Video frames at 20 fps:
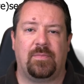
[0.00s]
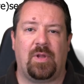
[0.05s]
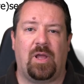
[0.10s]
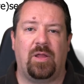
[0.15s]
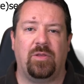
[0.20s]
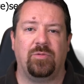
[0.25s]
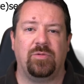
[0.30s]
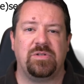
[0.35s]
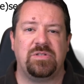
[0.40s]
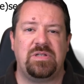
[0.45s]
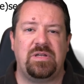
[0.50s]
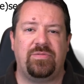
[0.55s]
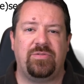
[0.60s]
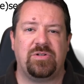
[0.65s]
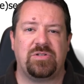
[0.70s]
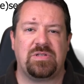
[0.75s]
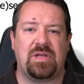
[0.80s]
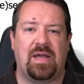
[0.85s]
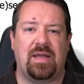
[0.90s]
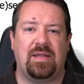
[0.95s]
On the receiver
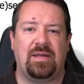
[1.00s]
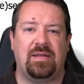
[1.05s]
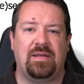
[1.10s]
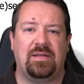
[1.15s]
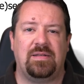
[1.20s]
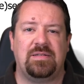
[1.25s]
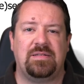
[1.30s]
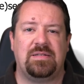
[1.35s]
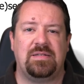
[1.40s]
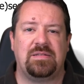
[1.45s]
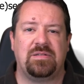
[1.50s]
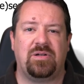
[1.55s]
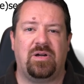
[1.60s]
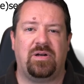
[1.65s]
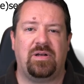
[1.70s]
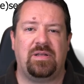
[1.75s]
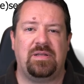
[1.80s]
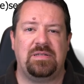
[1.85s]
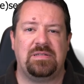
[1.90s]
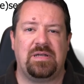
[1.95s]
side, it's
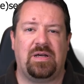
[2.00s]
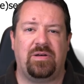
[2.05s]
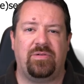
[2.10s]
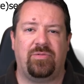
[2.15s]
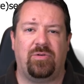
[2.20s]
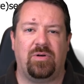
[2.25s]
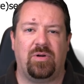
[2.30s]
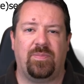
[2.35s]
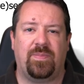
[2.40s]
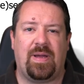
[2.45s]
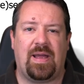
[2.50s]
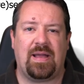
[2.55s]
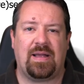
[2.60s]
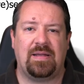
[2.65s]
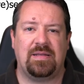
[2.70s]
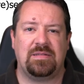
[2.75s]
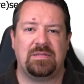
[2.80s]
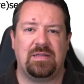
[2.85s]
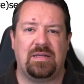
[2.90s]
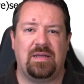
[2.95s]
discarding these out-of-order
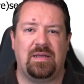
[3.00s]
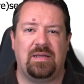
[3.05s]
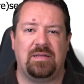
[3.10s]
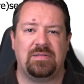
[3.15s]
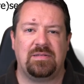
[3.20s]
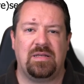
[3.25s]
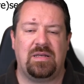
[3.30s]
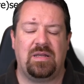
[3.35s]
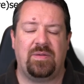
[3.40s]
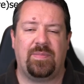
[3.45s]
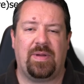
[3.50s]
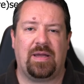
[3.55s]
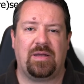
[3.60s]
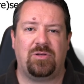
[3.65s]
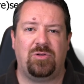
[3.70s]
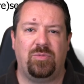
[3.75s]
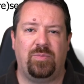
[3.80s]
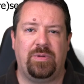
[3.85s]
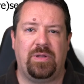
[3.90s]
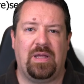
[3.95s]
packets and sending back
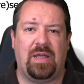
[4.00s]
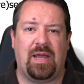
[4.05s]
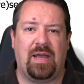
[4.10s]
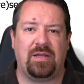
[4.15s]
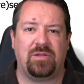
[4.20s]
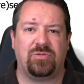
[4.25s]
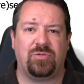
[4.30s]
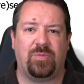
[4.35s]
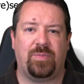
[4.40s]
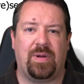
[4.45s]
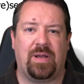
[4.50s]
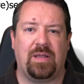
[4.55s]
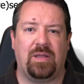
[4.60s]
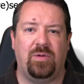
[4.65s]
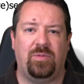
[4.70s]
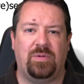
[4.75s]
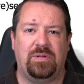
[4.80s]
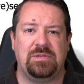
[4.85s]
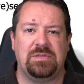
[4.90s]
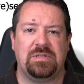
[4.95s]
duplicate A C Ks for
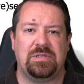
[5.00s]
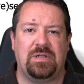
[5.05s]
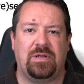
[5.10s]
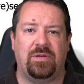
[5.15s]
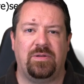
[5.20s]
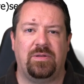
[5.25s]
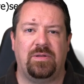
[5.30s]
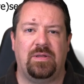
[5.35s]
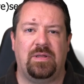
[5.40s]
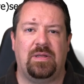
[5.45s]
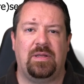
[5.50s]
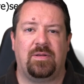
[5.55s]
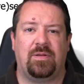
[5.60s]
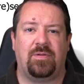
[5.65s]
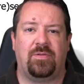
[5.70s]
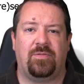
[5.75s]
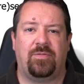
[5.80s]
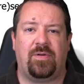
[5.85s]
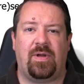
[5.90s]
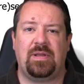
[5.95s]
packet one still.
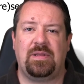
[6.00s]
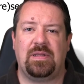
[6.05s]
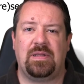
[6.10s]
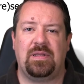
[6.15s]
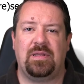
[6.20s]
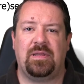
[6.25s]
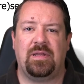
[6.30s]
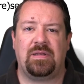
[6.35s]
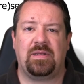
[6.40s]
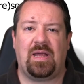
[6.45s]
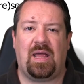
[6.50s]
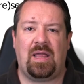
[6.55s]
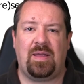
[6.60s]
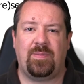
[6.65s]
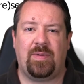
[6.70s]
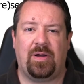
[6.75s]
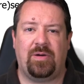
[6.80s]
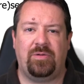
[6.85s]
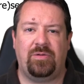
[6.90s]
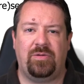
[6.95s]
Finally, the
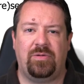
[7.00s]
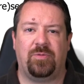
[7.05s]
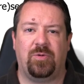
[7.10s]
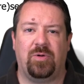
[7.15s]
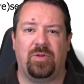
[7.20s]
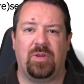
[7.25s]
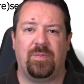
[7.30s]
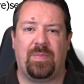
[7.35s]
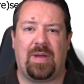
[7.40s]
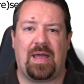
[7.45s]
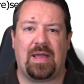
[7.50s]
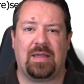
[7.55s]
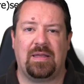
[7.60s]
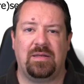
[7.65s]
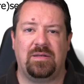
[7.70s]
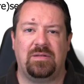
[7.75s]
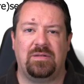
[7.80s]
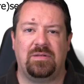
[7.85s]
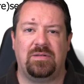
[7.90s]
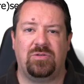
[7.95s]
timeout for the
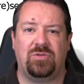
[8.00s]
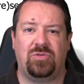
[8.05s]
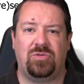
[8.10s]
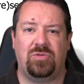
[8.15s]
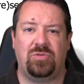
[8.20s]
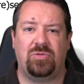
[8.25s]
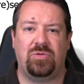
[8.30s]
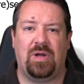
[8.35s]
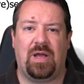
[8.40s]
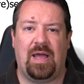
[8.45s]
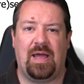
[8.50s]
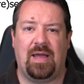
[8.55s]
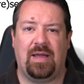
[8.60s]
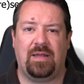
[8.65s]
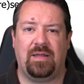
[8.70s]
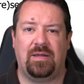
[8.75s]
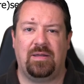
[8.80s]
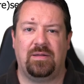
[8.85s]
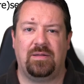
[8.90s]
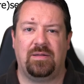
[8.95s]
packet two A
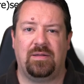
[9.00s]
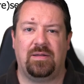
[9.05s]
C K